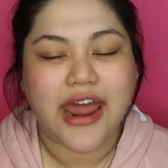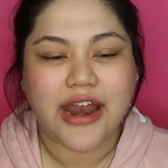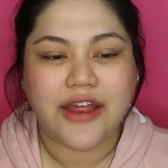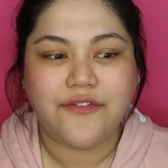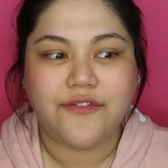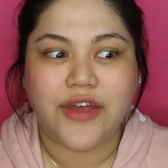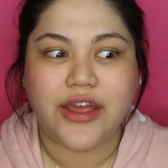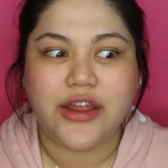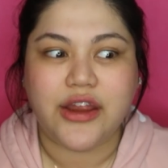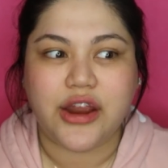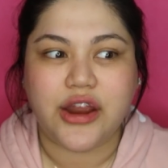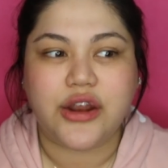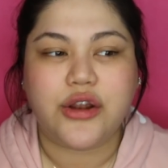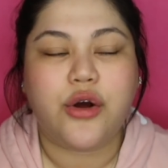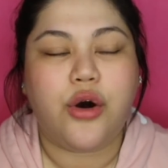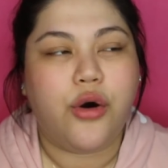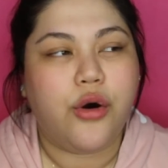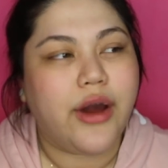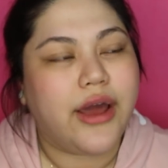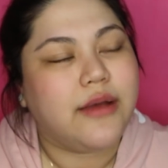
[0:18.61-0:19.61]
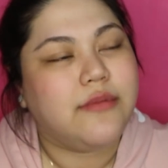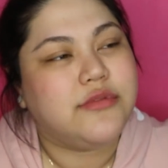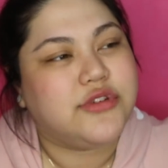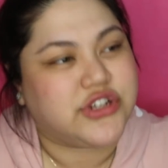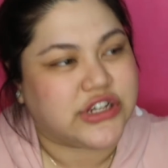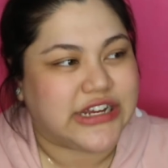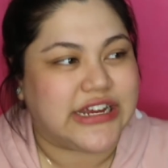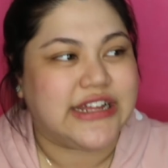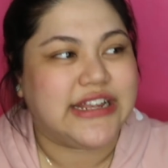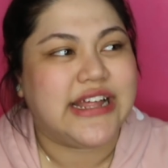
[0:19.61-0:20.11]
and I figured
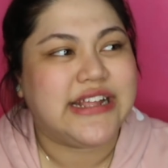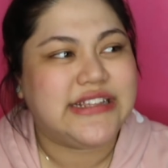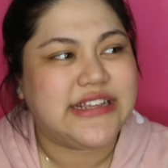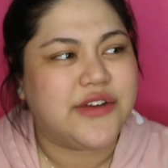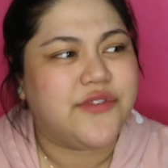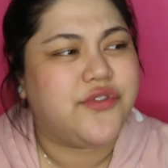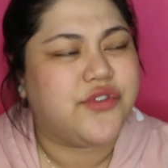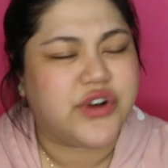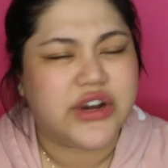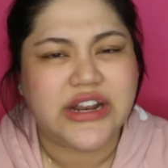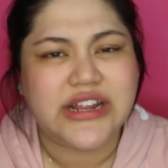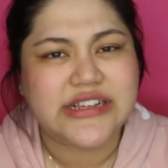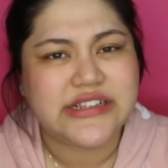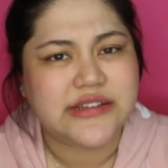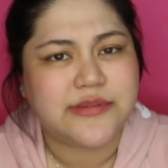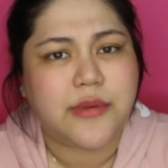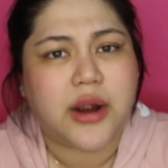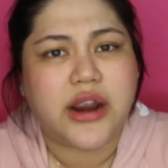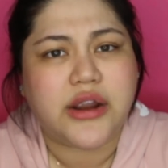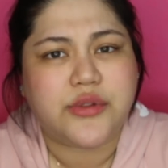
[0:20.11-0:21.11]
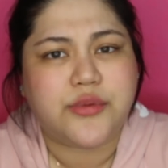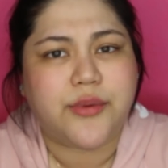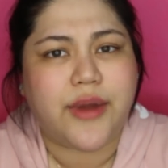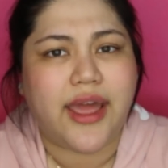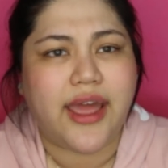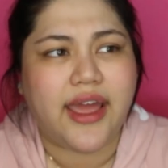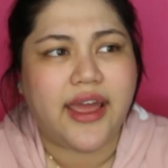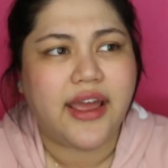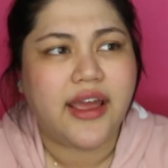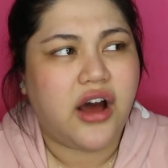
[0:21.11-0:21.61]
OMG, that's a really smart
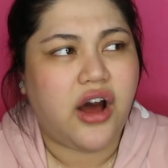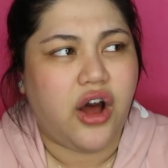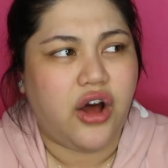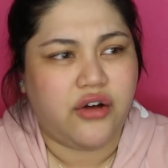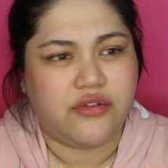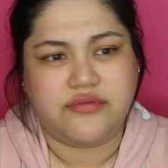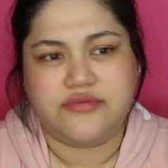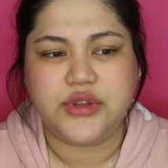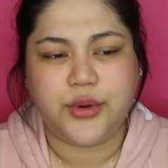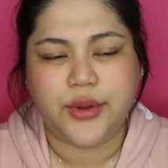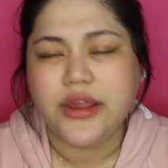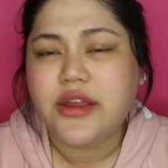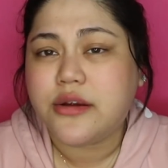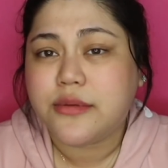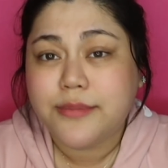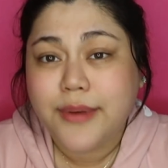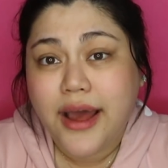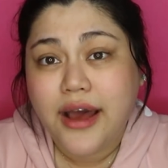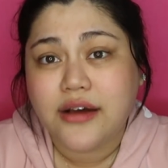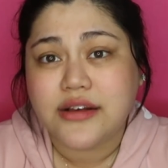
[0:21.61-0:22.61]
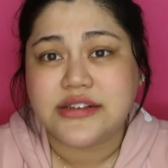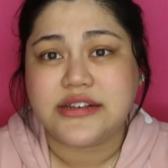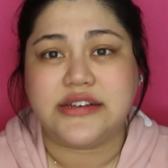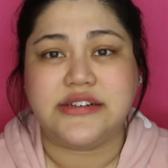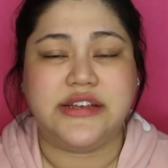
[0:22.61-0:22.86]
way of doing your brows,